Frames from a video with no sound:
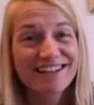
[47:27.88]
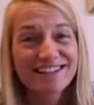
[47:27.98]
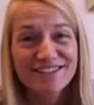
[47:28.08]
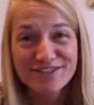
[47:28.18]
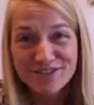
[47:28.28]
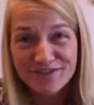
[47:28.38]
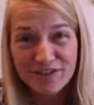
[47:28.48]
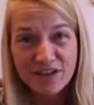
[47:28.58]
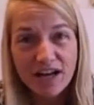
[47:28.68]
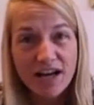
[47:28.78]
that I snooze
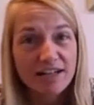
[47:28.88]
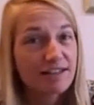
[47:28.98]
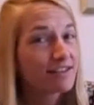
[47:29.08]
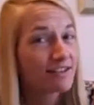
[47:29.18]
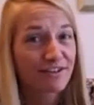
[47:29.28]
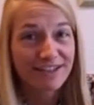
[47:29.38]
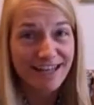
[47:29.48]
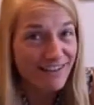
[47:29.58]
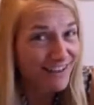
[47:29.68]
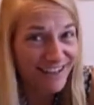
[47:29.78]
for nine and start
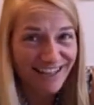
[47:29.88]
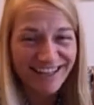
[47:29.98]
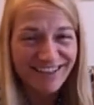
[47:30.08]
yelling